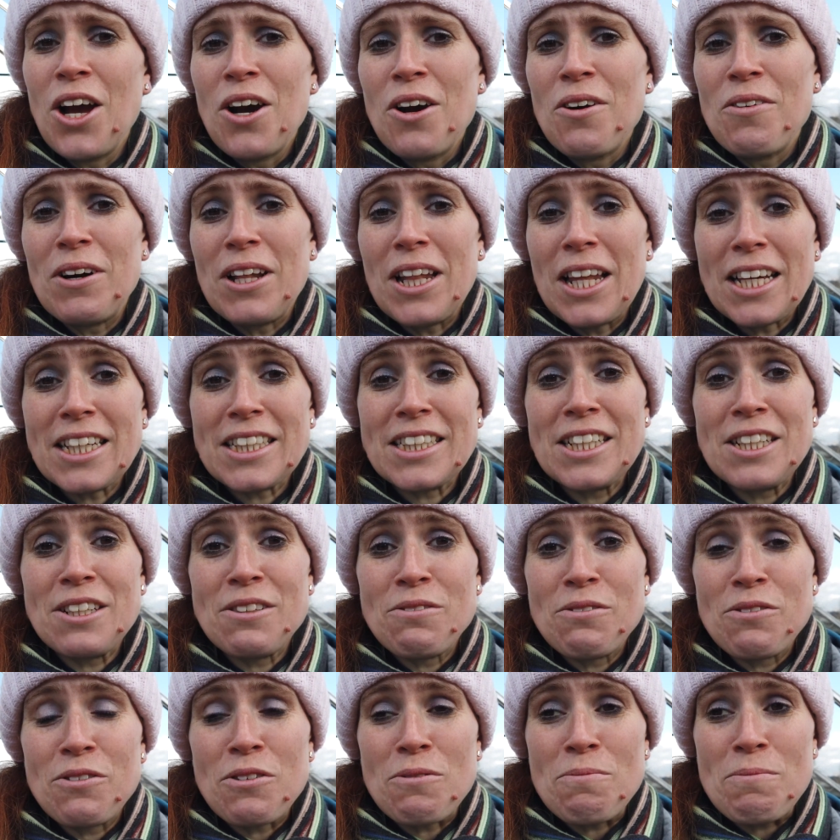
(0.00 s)
Well, that's it
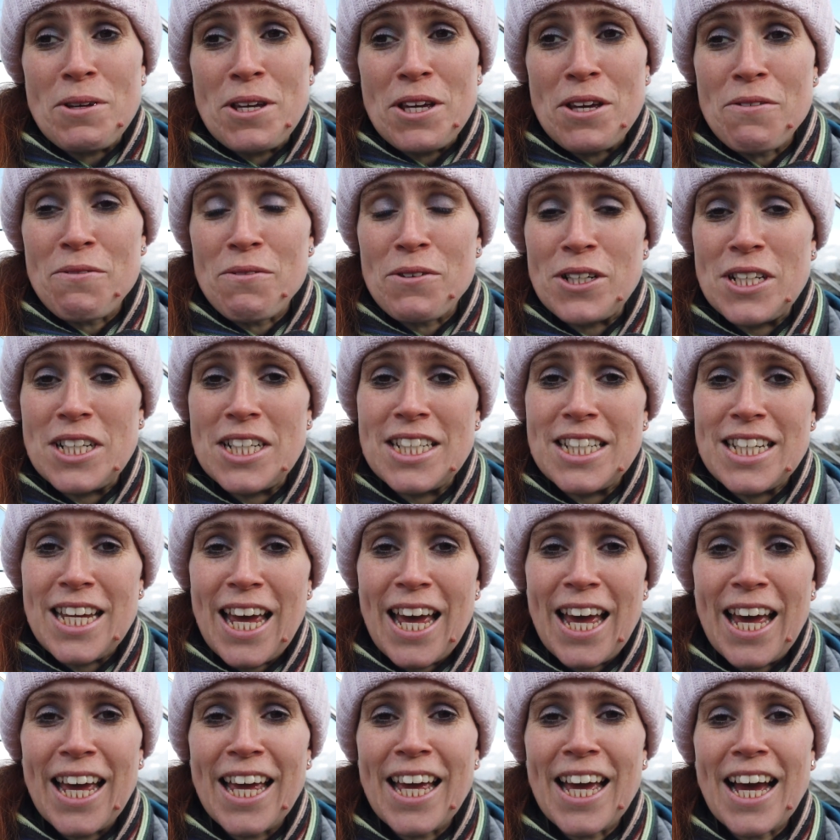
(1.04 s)
from me for
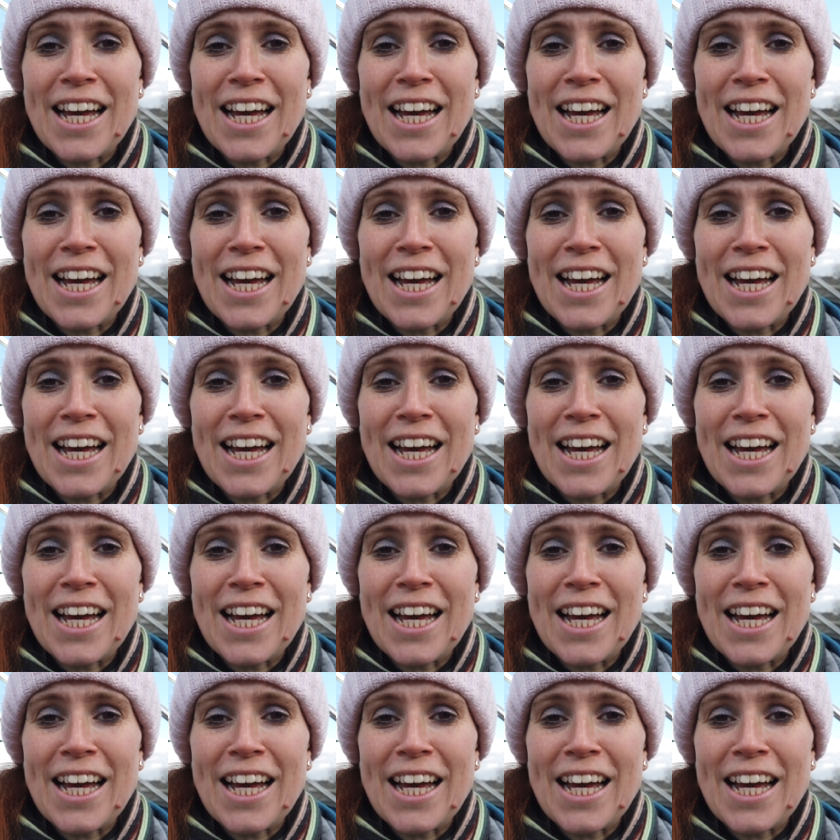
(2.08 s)
today.